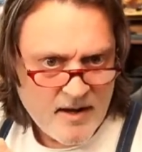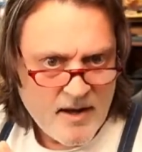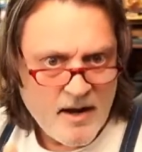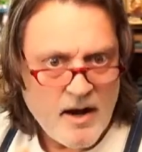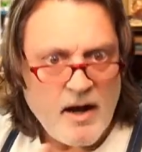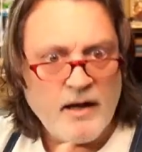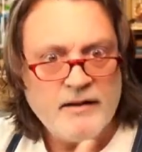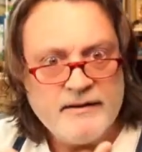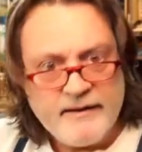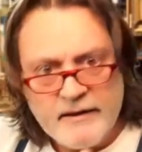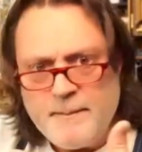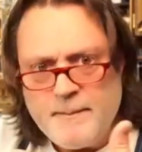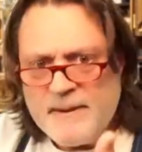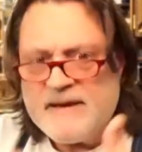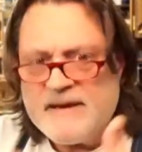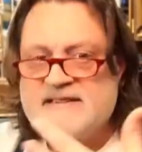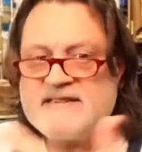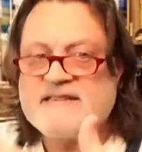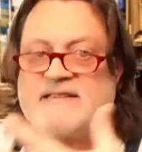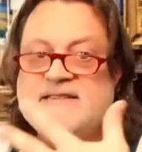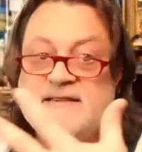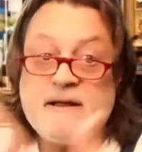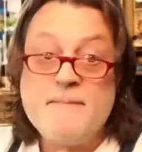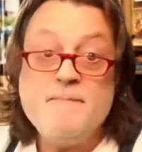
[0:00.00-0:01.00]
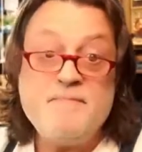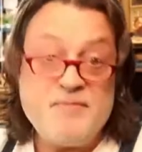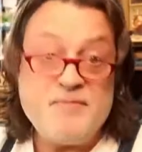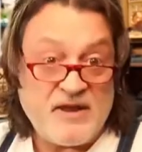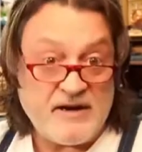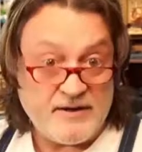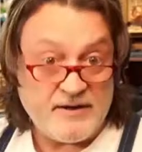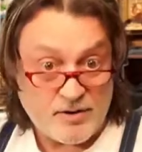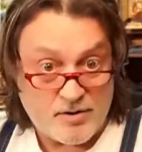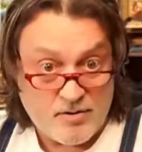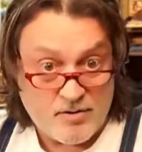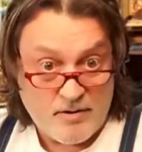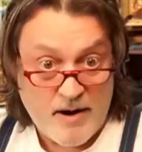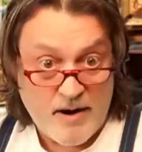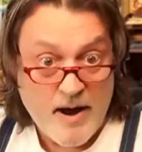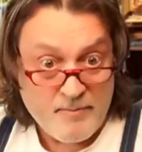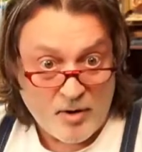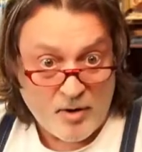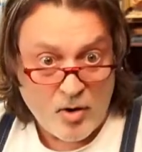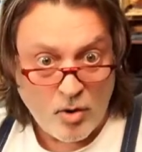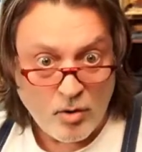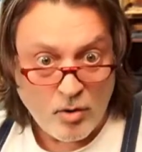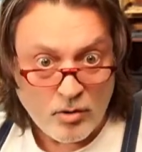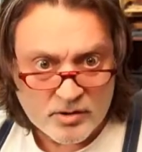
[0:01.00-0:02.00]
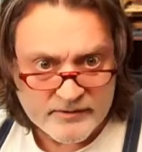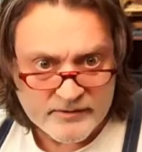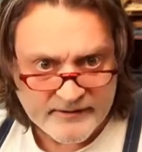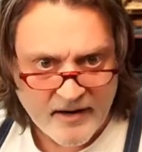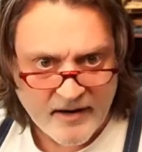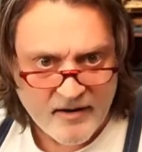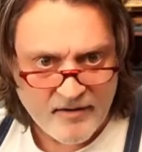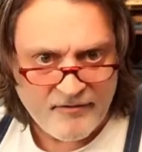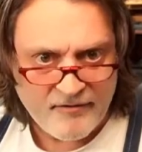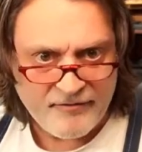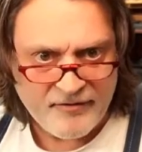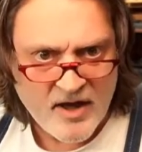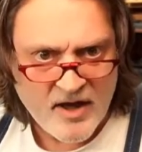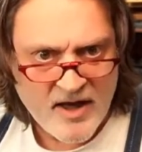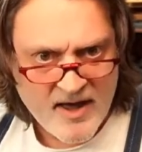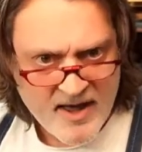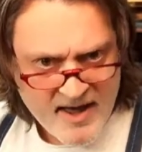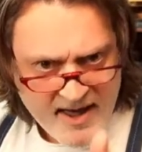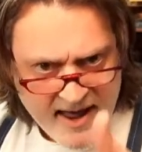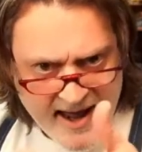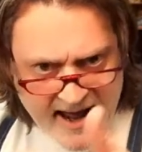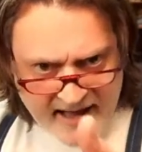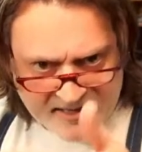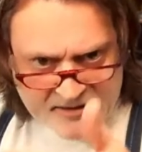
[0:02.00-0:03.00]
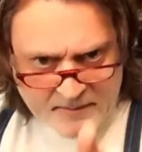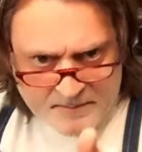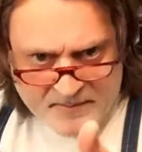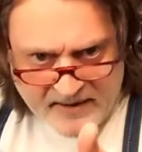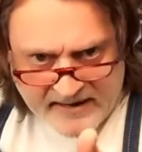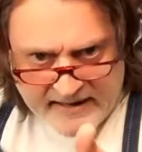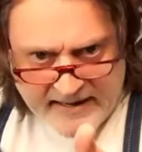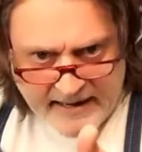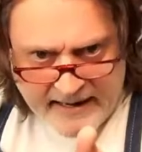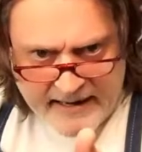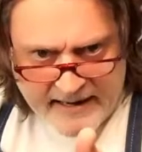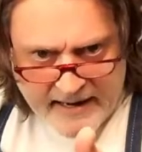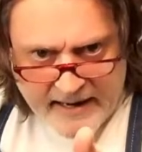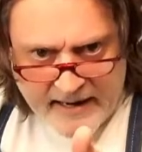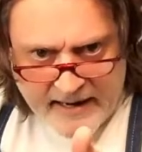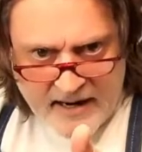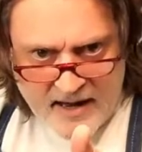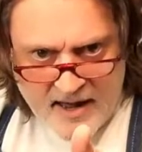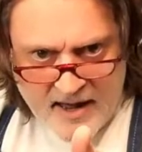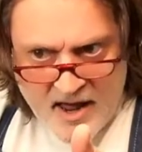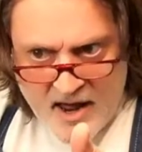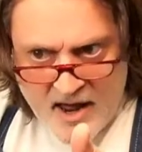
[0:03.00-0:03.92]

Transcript: a little bit of something to grab a hold of at the beginning